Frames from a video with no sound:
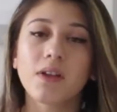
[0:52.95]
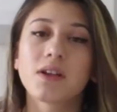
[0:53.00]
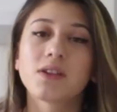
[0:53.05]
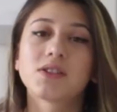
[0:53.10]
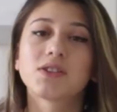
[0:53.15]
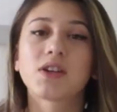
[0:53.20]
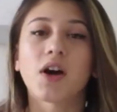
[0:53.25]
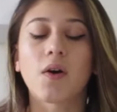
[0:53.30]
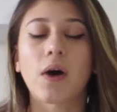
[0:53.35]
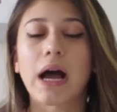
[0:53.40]

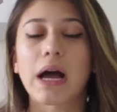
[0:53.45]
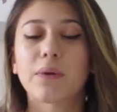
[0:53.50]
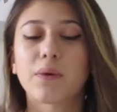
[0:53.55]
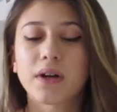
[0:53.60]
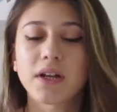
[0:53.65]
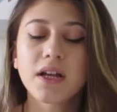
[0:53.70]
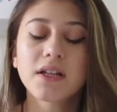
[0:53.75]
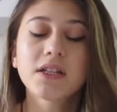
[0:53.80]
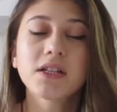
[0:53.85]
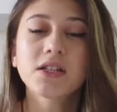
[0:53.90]
So I
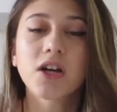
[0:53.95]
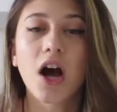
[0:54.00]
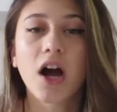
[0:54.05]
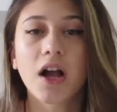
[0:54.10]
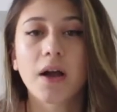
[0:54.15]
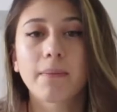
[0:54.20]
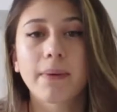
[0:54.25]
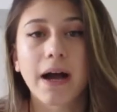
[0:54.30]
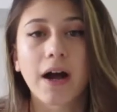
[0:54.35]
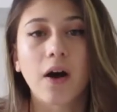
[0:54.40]
wanted to talk
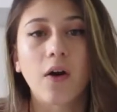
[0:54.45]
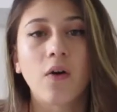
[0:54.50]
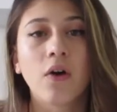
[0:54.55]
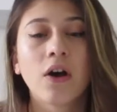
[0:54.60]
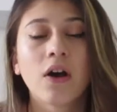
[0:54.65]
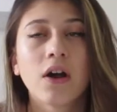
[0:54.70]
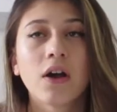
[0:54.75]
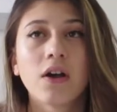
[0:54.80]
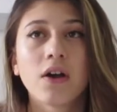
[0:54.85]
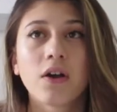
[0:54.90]
about
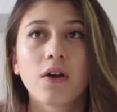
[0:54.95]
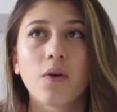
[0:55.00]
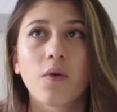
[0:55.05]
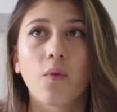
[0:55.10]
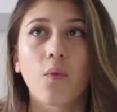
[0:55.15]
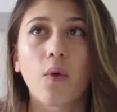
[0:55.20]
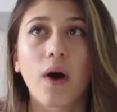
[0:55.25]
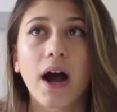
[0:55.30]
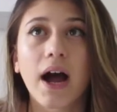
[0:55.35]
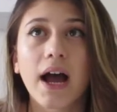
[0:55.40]

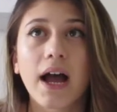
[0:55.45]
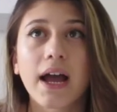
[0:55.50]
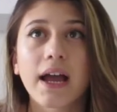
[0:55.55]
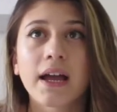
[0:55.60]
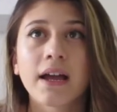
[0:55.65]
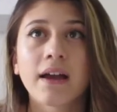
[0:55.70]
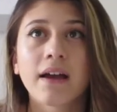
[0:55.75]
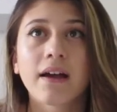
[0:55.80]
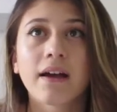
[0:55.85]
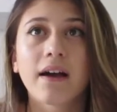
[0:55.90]

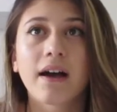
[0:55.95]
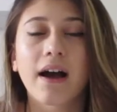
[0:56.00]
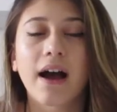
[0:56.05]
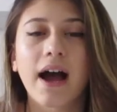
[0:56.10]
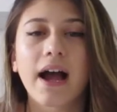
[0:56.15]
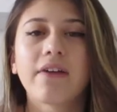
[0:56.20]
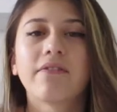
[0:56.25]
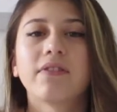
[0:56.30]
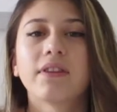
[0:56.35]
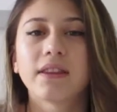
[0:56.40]
why
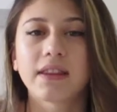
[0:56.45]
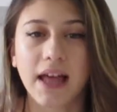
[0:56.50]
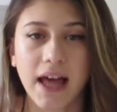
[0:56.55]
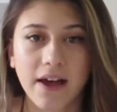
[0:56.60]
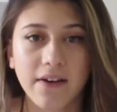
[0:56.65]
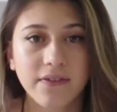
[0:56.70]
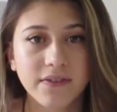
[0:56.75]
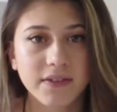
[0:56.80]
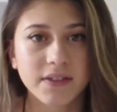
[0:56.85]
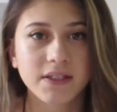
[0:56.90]
I've
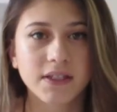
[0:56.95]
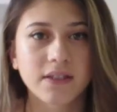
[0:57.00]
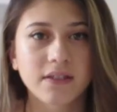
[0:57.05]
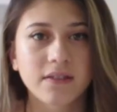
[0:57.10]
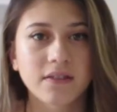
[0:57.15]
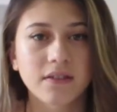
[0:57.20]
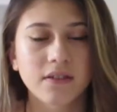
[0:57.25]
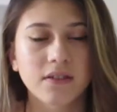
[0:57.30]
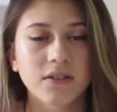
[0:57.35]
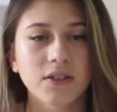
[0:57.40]
left
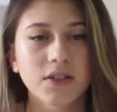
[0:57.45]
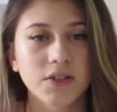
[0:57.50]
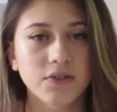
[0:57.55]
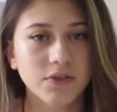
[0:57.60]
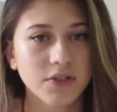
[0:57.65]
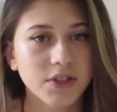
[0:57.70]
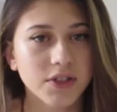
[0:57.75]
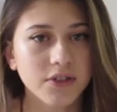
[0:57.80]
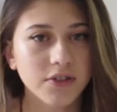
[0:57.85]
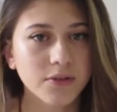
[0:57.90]

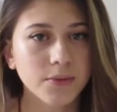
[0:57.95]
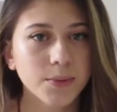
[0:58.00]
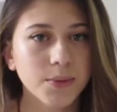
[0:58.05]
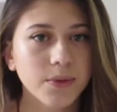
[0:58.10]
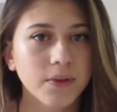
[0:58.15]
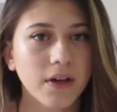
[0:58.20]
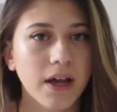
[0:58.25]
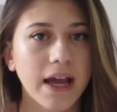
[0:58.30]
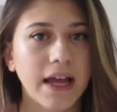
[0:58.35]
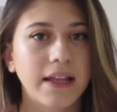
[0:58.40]
YouTube
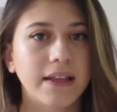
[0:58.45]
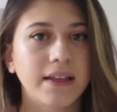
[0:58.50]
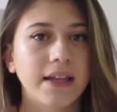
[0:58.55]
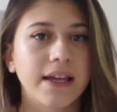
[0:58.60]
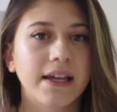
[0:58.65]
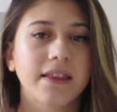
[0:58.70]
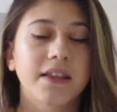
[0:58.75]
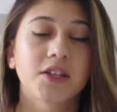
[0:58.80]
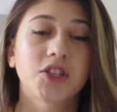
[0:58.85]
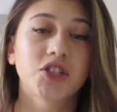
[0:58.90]
and
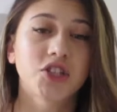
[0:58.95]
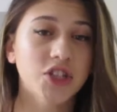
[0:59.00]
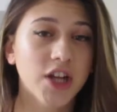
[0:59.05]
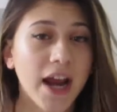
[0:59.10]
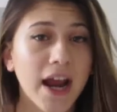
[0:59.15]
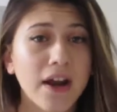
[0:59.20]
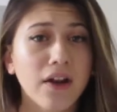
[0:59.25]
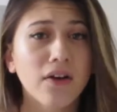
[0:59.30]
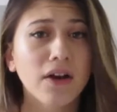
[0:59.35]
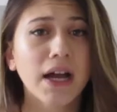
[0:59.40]
like this
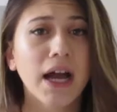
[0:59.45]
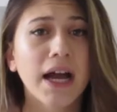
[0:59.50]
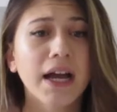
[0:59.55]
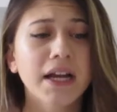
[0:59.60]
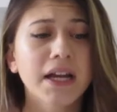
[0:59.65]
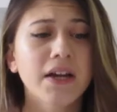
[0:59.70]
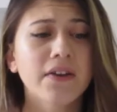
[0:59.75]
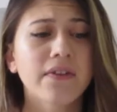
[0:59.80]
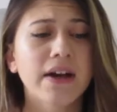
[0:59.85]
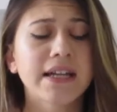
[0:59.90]
channel
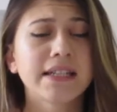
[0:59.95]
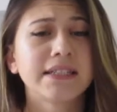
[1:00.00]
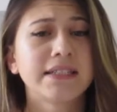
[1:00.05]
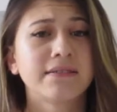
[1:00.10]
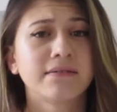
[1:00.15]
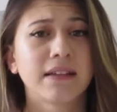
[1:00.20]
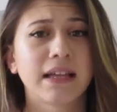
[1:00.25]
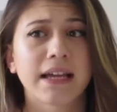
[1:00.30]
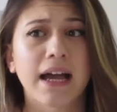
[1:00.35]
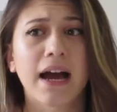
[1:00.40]
kind of. I
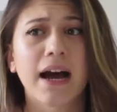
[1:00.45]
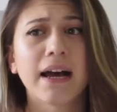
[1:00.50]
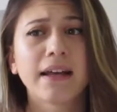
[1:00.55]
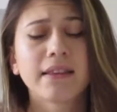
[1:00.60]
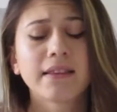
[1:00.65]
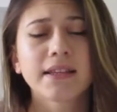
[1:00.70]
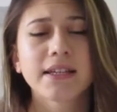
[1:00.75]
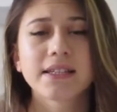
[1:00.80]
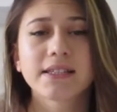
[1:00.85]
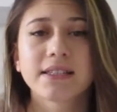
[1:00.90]
like
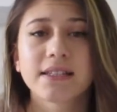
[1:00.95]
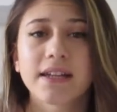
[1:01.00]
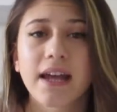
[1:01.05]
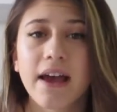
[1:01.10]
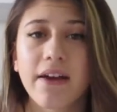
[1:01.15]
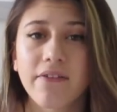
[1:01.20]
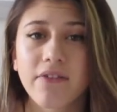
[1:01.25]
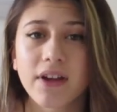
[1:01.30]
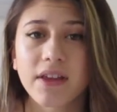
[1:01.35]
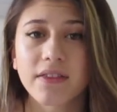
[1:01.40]
unlisted
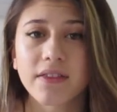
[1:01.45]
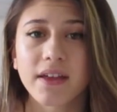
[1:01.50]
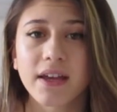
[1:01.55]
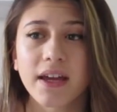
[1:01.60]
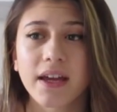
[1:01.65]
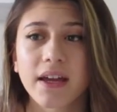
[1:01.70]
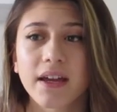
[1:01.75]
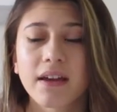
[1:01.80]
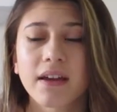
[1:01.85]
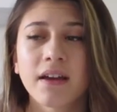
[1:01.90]

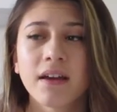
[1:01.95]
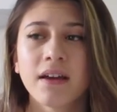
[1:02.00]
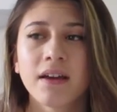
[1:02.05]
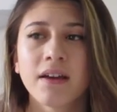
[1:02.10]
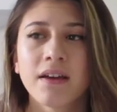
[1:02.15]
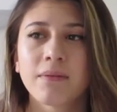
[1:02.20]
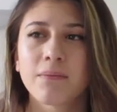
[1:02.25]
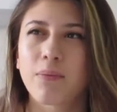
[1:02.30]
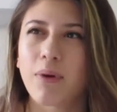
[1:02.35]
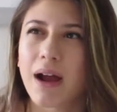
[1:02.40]
everything,
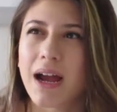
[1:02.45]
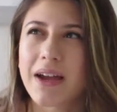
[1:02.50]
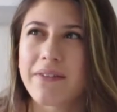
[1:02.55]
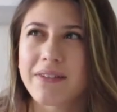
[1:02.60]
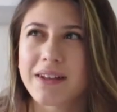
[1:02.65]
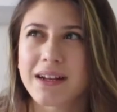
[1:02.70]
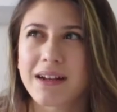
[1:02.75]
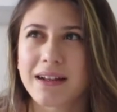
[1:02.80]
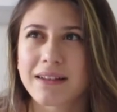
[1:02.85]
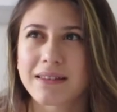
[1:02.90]

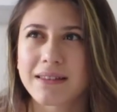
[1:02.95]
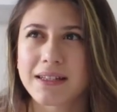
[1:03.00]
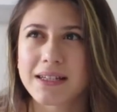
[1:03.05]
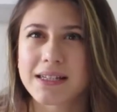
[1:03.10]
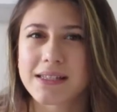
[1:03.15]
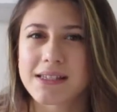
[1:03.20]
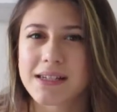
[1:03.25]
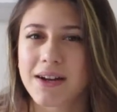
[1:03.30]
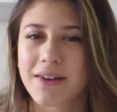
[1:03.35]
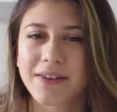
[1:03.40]
private,
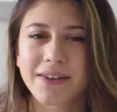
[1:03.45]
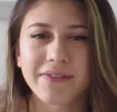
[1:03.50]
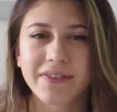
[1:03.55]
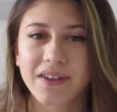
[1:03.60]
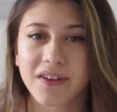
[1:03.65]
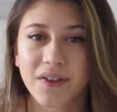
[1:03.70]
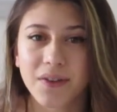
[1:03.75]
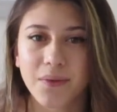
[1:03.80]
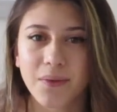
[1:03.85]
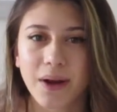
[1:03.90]
unlisted, I don't even know the